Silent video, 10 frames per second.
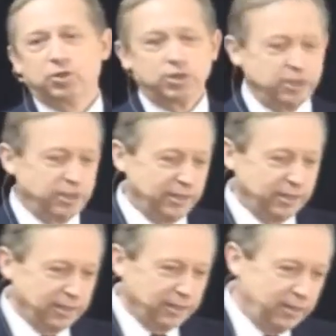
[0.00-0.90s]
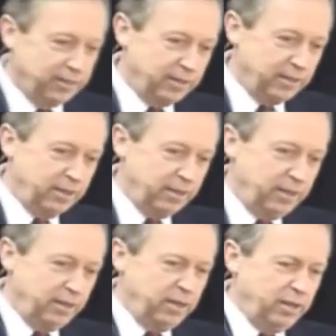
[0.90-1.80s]
You see the idea.
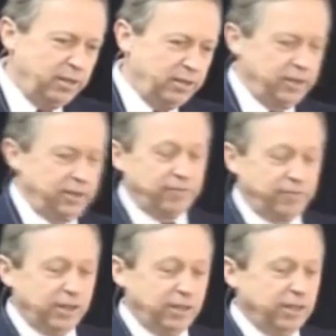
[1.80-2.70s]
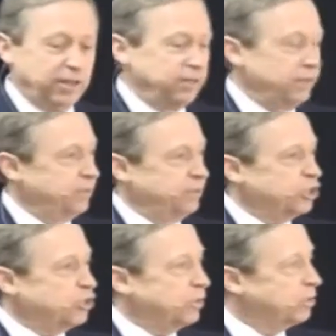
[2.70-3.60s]
Now, the funny thing,
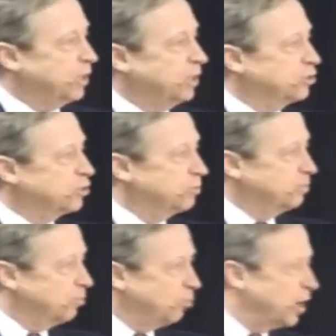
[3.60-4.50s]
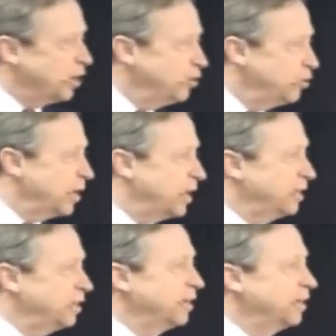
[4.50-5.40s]
it just requires one new
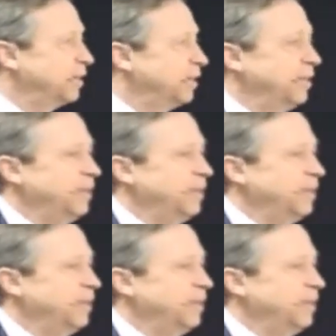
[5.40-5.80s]
idea.